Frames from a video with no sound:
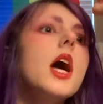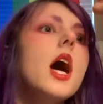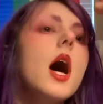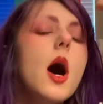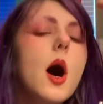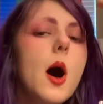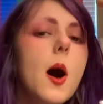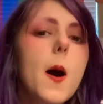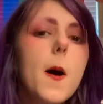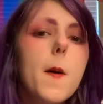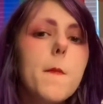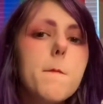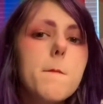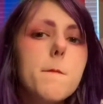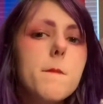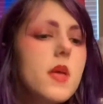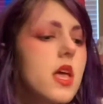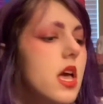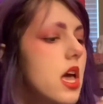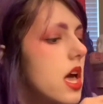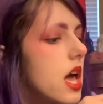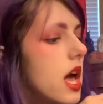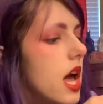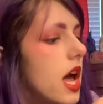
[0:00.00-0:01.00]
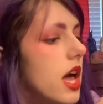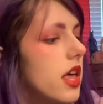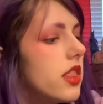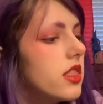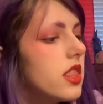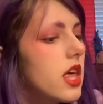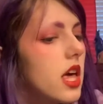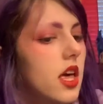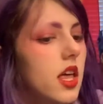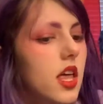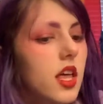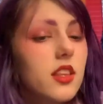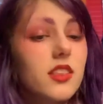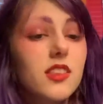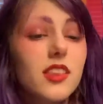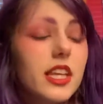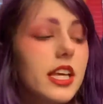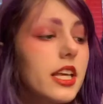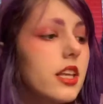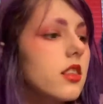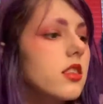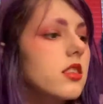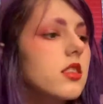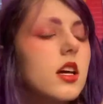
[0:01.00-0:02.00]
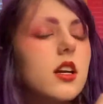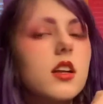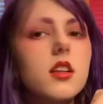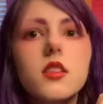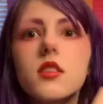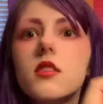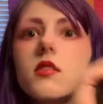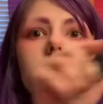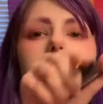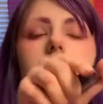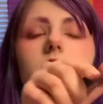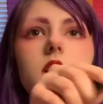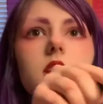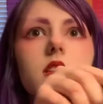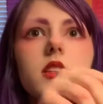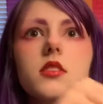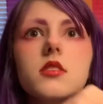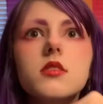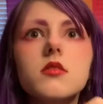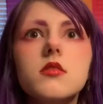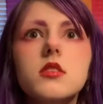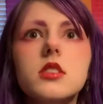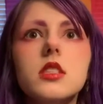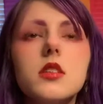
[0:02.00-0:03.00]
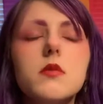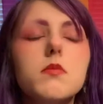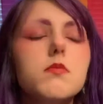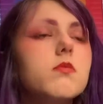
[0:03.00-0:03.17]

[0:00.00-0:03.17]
And then like none of the Sleek